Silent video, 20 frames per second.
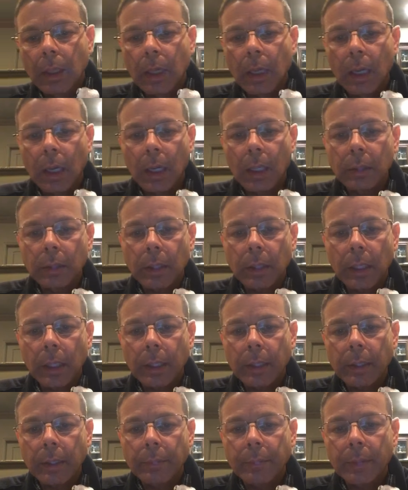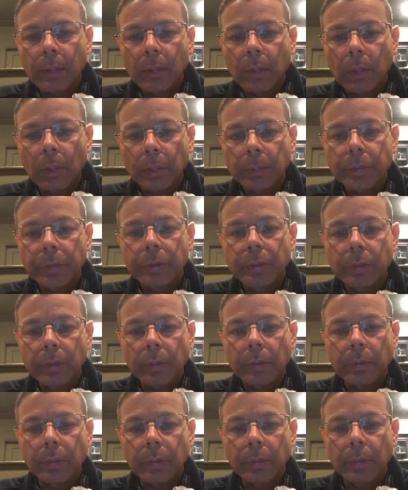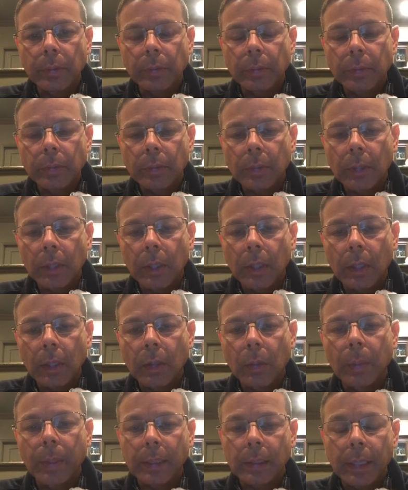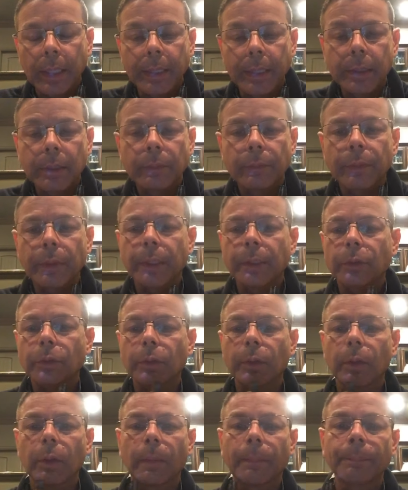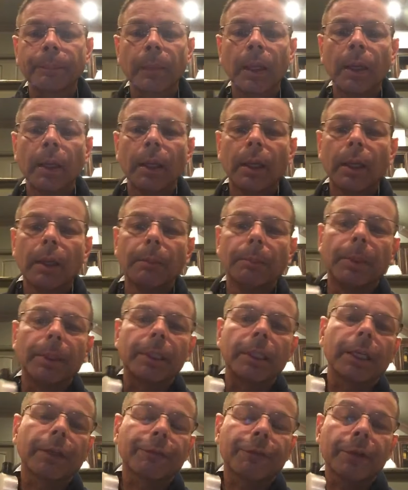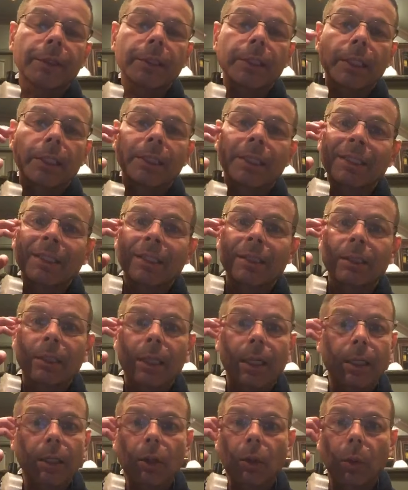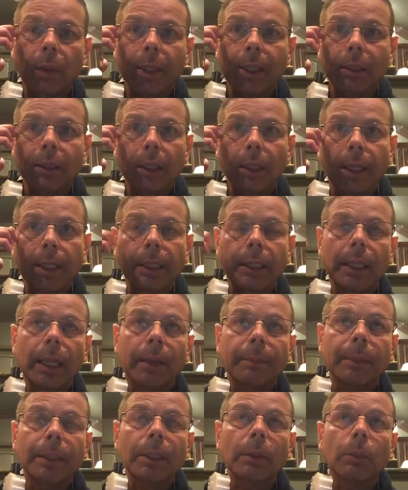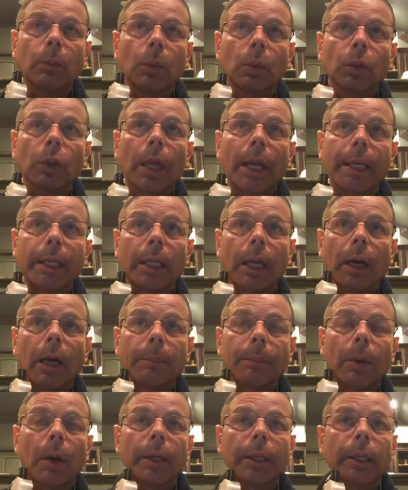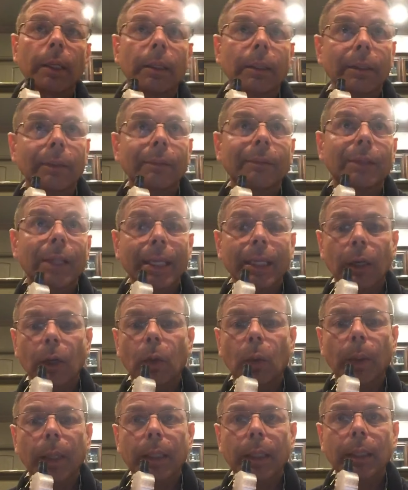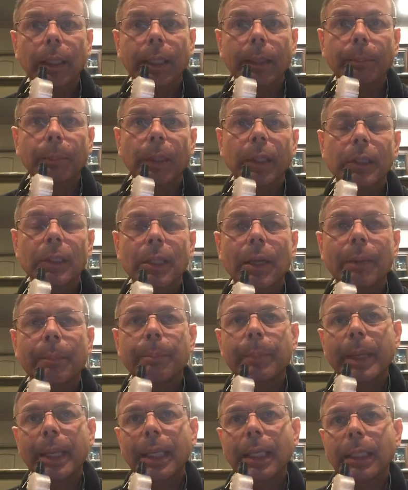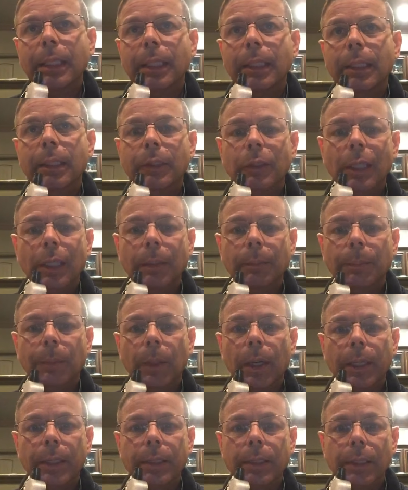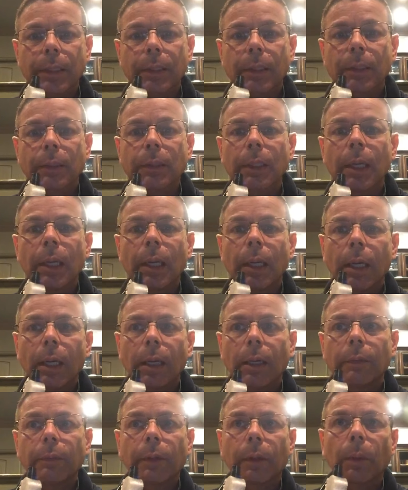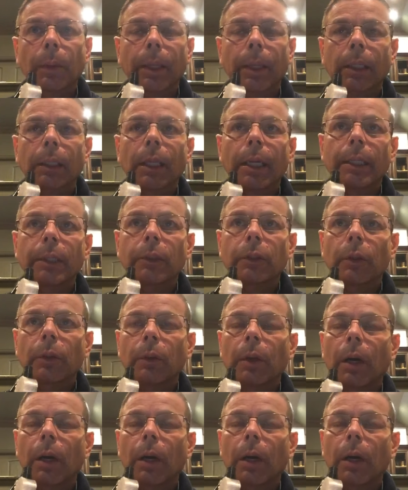a lot of our culture still use quick lights. Very true. But the difference is this is not a quick light. I mean, it will light up on like a quick light, but it's not made in the same processes of a quick light. So